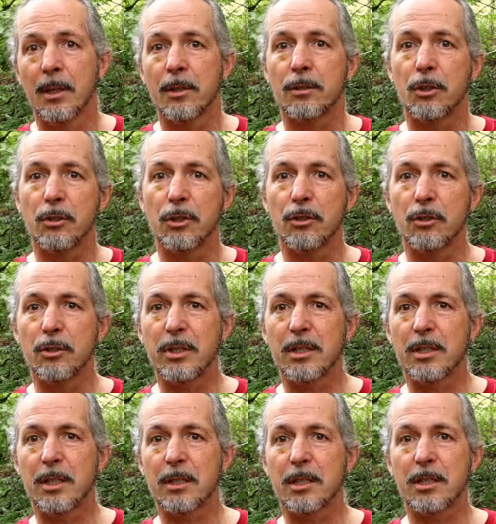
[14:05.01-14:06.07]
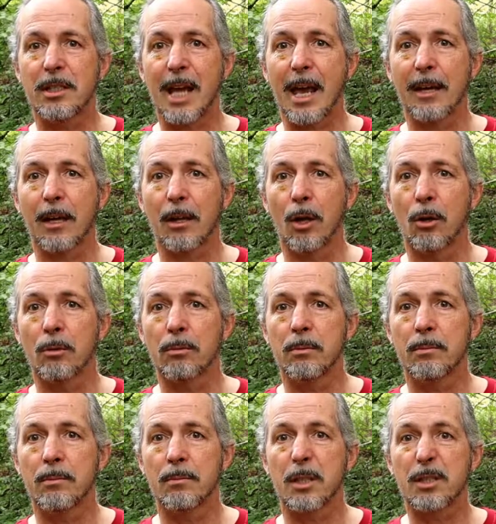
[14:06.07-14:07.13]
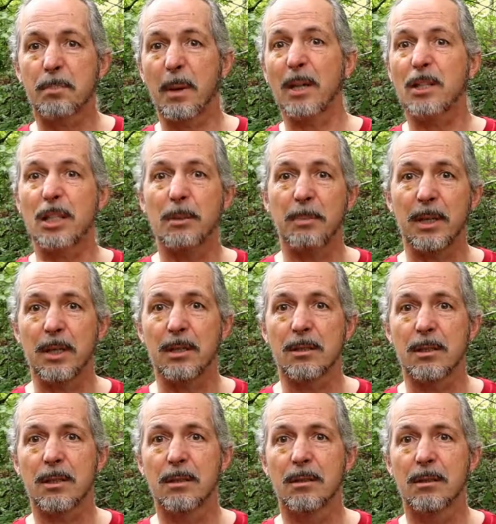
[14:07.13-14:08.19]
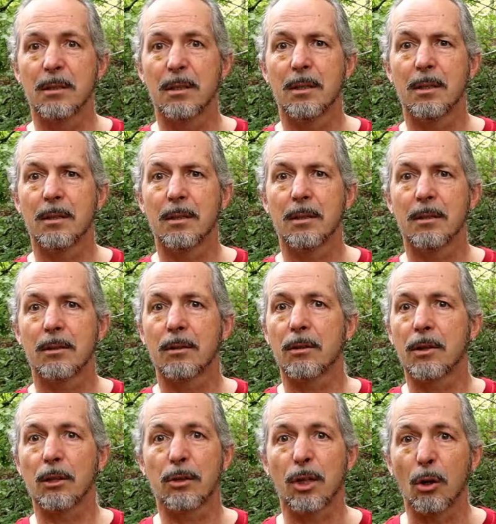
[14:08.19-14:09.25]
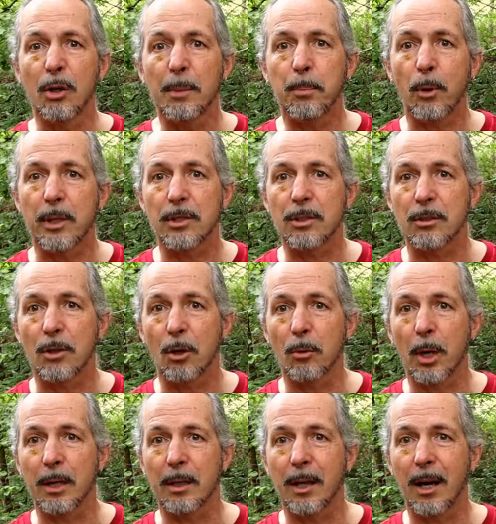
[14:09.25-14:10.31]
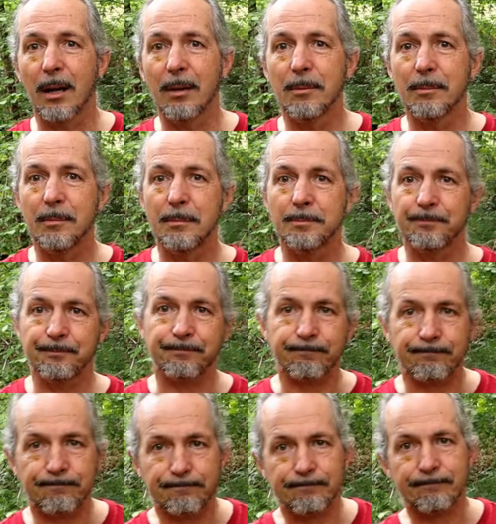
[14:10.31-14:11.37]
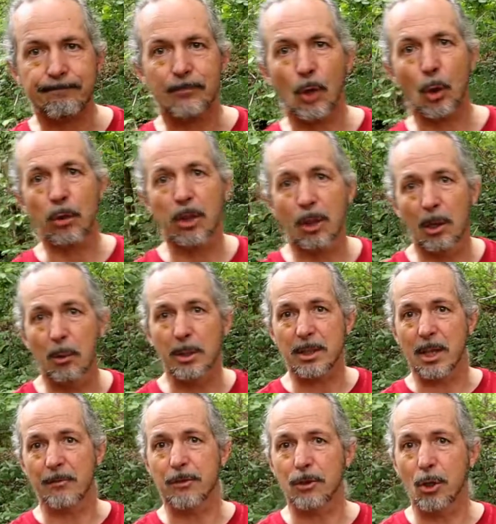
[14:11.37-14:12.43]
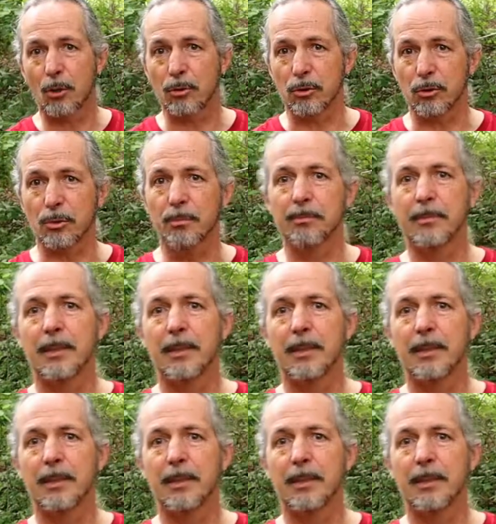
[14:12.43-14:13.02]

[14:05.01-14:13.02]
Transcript: So you can use these as a standalone, especially being they're the only points you know right now, or the only ones I've shown you.